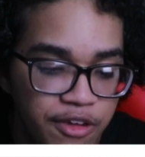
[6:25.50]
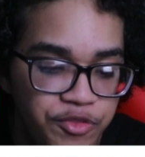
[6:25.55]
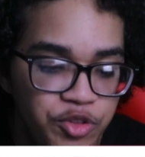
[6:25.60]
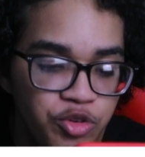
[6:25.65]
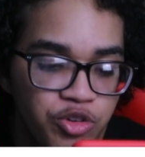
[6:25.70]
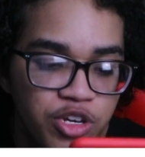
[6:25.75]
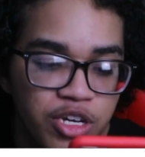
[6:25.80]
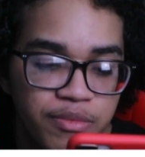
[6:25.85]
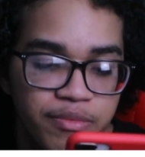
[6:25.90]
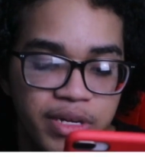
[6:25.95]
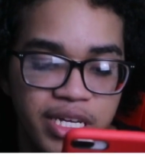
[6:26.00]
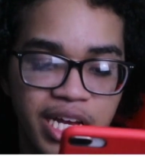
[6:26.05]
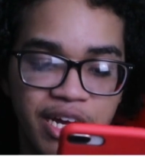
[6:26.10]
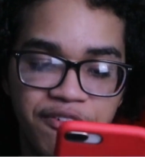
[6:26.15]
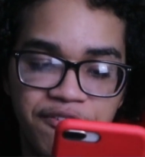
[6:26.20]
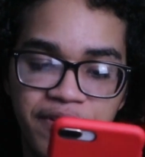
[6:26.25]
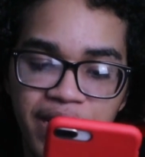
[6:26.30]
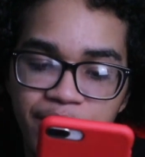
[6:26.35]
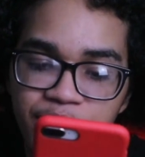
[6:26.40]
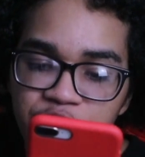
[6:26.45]
If you can meet
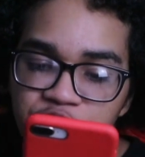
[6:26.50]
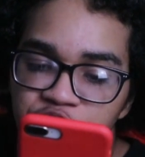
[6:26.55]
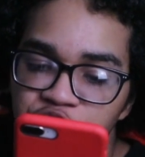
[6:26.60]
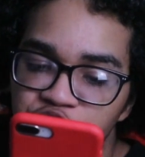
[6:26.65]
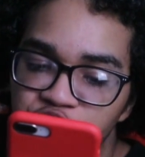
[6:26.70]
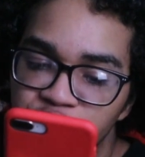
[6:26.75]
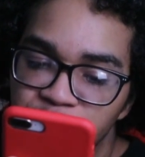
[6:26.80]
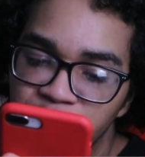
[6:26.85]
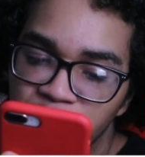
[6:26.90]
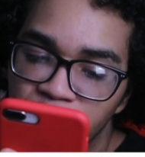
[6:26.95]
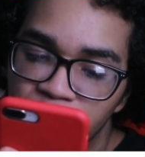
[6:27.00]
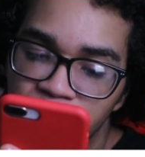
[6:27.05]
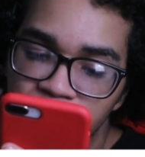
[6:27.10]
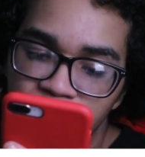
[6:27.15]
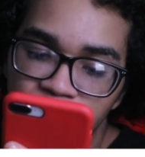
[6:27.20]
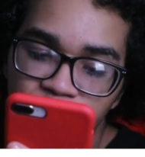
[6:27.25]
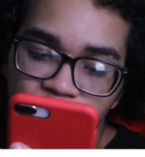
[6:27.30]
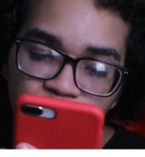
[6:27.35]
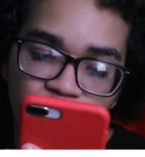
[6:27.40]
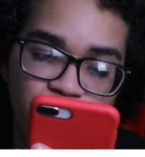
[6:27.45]
a famous YouTuber,
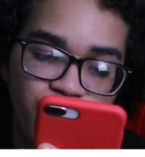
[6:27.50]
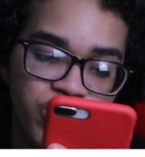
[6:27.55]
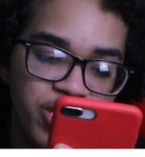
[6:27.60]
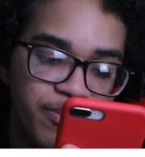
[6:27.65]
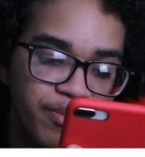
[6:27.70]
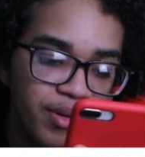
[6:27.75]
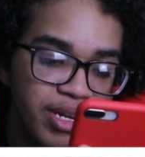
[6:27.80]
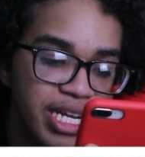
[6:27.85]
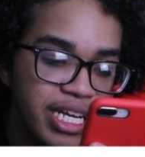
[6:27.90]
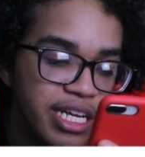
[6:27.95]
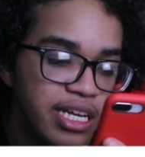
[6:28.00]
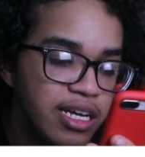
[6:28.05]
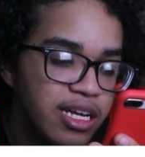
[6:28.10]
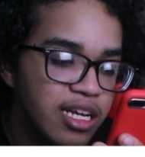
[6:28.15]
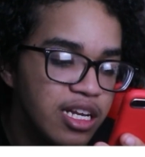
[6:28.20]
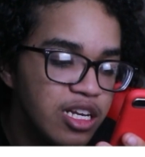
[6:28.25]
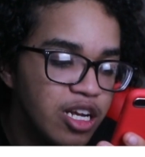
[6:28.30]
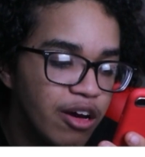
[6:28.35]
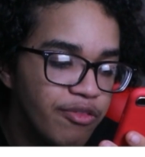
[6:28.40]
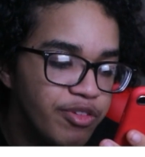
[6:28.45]
who would it be?
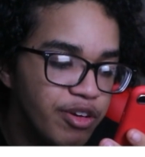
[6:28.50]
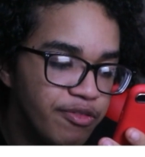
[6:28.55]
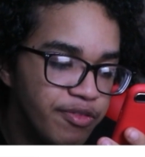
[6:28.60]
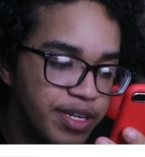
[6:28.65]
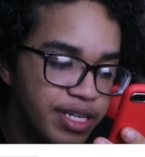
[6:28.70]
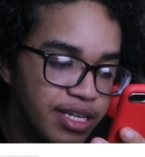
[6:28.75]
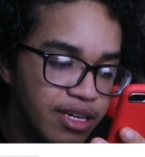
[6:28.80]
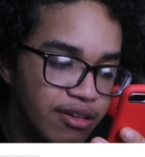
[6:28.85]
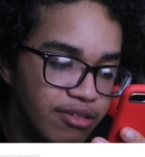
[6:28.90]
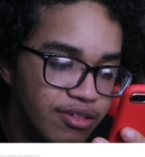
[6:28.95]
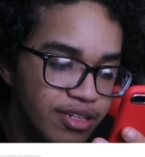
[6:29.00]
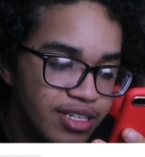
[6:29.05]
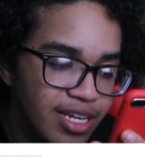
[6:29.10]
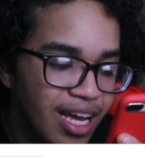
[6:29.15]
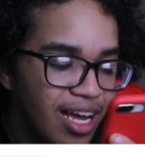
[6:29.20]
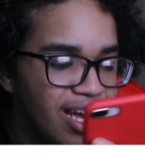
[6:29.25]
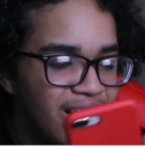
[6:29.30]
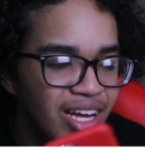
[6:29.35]
Love your videos.